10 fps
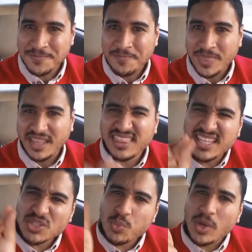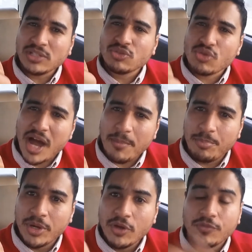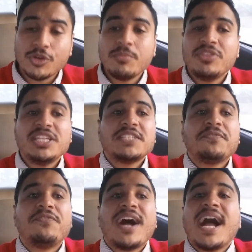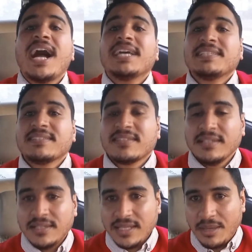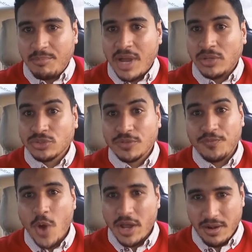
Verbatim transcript: This one drop from this vast amount of water.